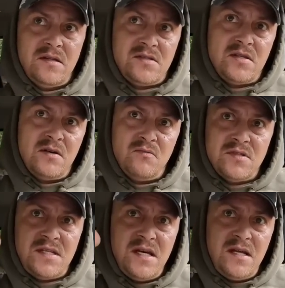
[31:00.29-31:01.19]
the sun
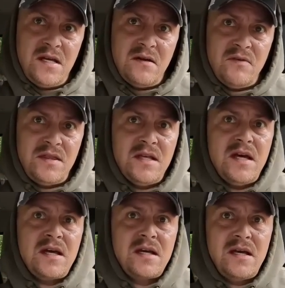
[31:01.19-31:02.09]
was hitting
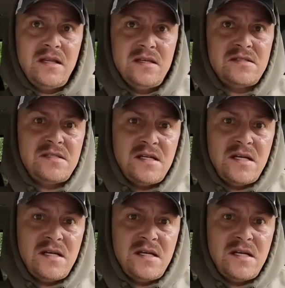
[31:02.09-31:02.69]
everything. This